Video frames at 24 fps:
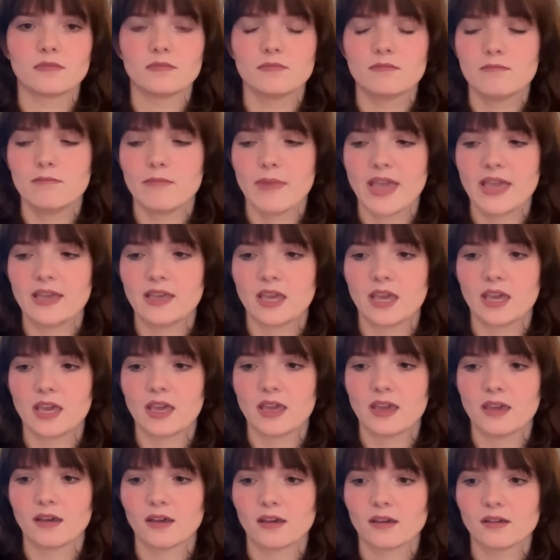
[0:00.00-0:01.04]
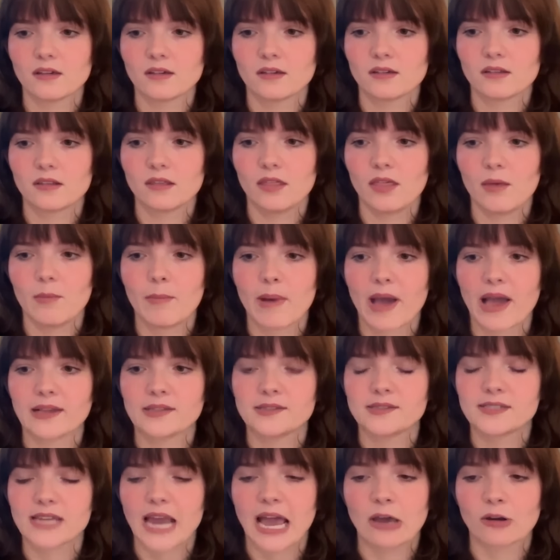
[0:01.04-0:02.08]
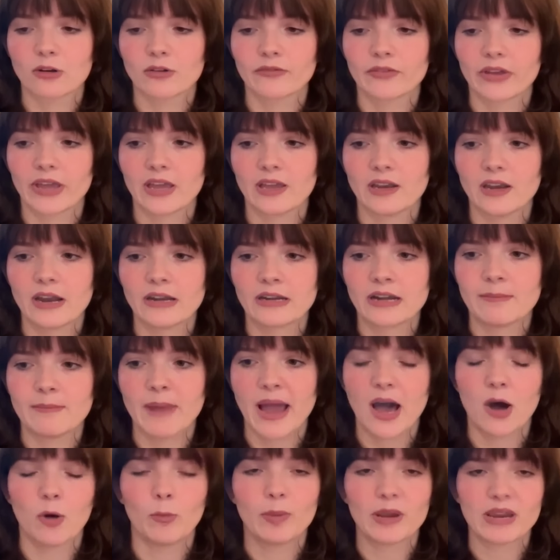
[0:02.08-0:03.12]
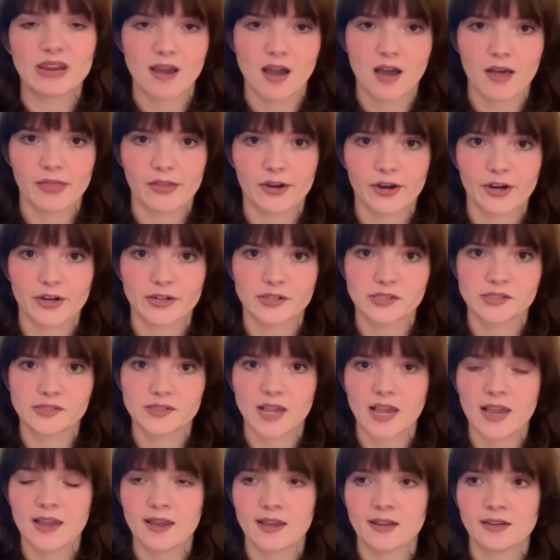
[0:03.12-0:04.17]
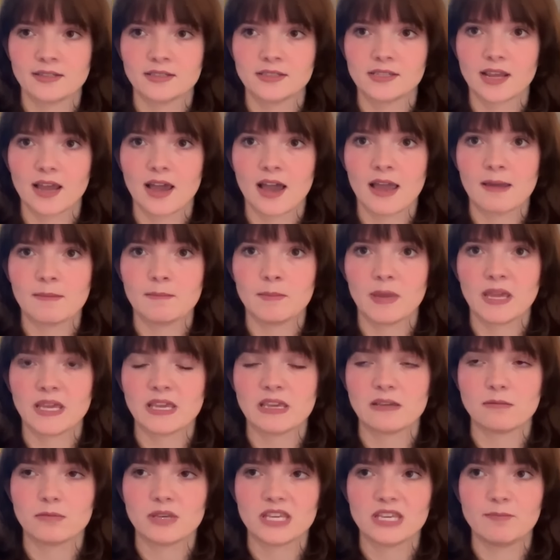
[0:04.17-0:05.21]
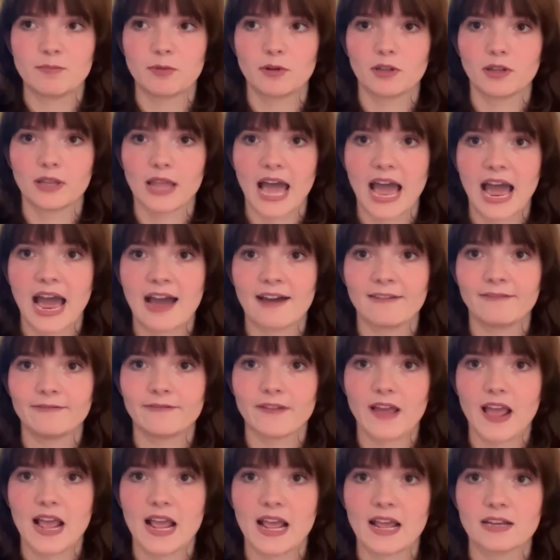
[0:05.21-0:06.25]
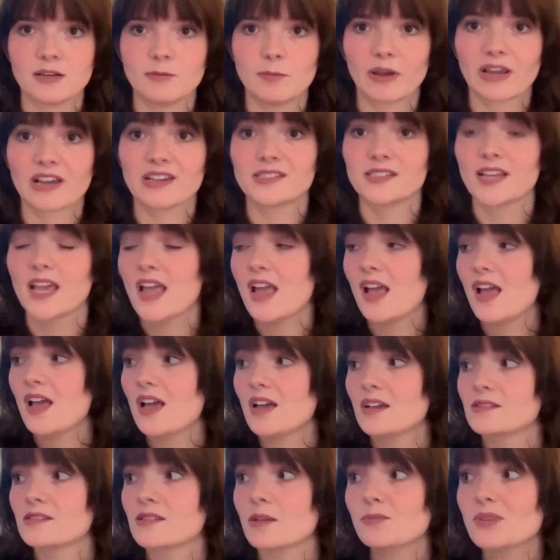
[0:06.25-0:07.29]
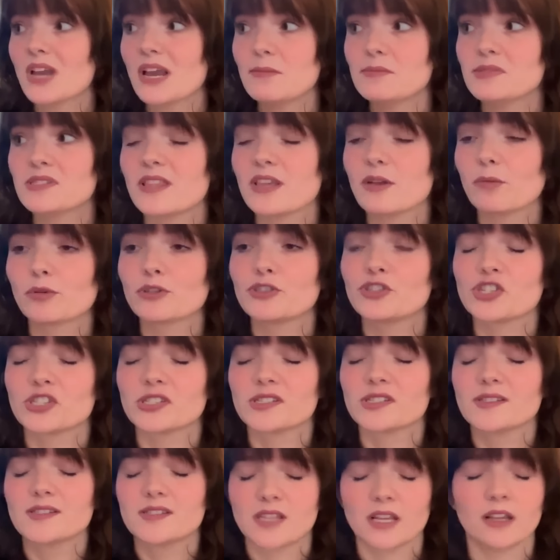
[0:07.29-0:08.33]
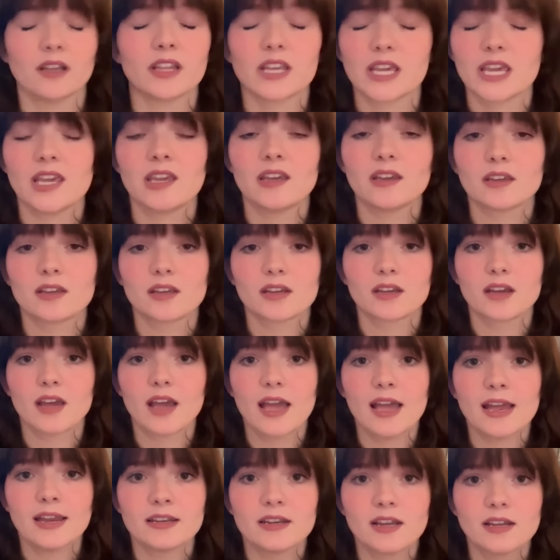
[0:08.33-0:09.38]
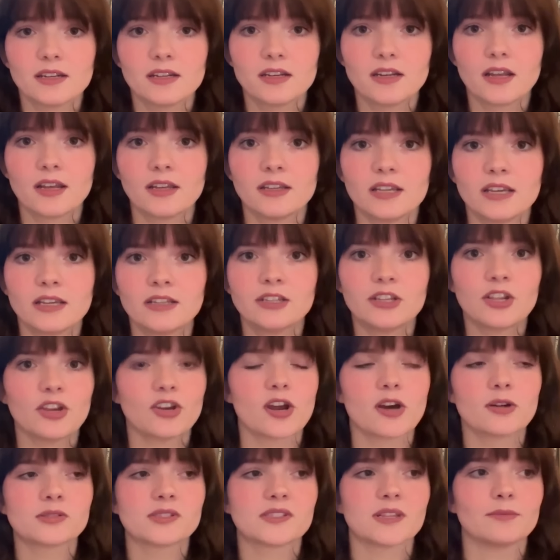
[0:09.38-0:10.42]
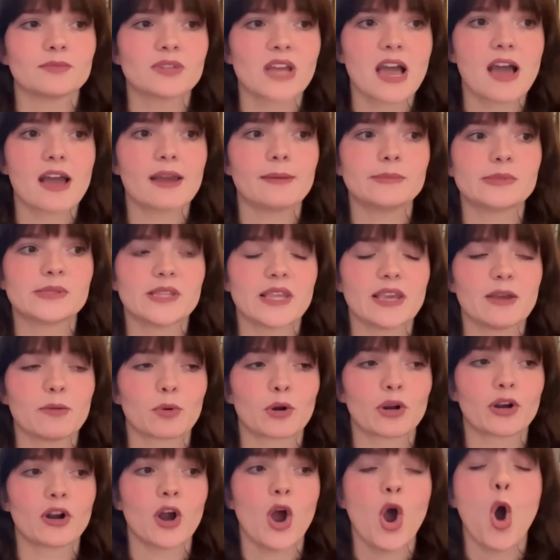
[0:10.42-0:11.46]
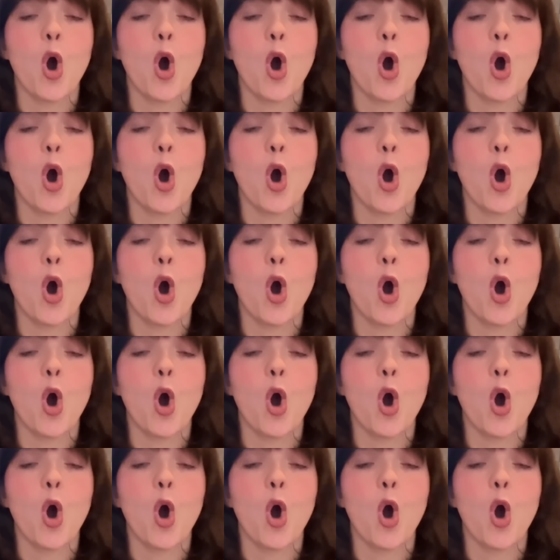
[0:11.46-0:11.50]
making the best out of it. And I'm helping others. And I'm making people laugh. And because sometimes they were just silly. And, mm. you know, sometimes they were